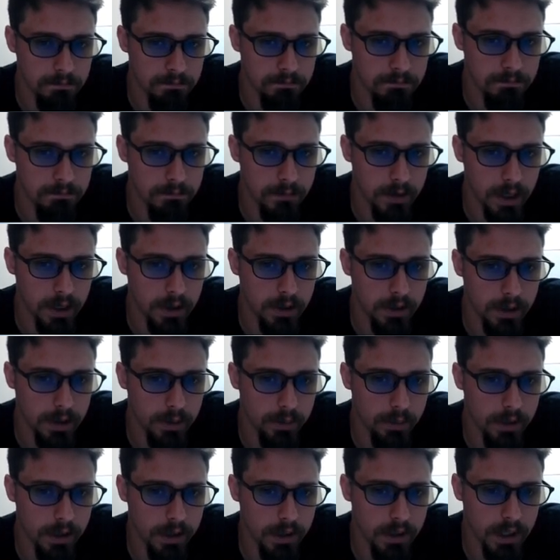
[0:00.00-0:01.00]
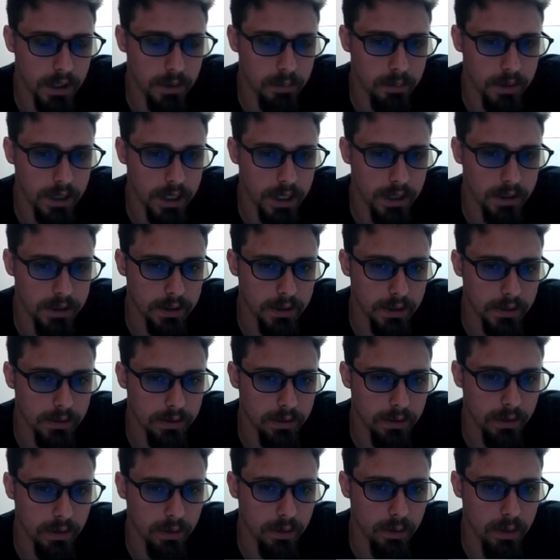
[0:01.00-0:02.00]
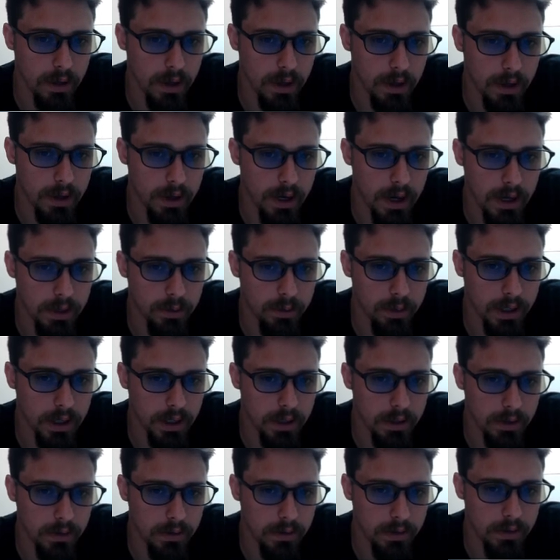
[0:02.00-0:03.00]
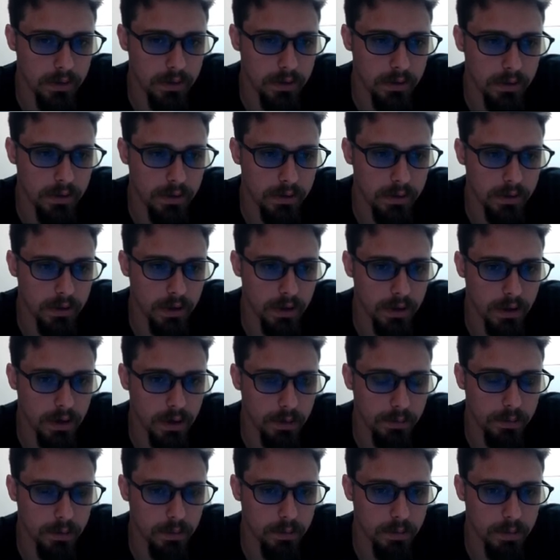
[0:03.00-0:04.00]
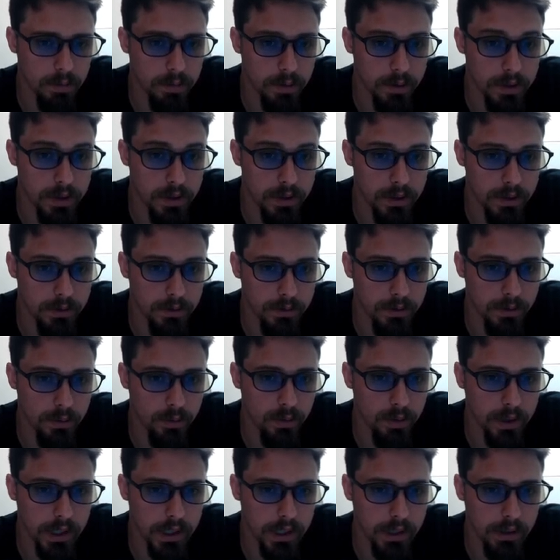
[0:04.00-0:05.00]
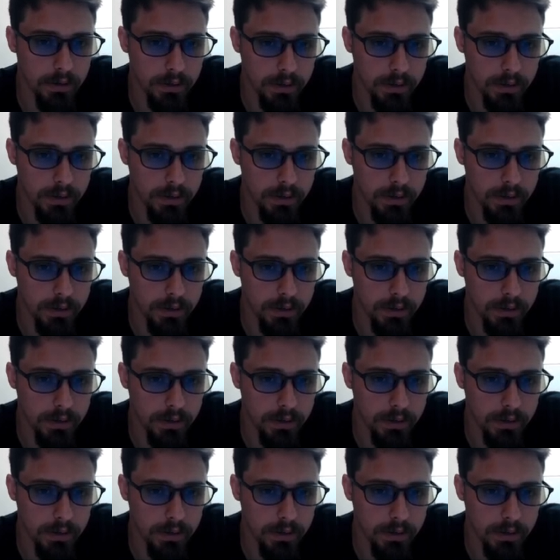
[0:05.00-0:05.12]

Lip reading: I really like black here. So how do we get into this uncomfortable position for white?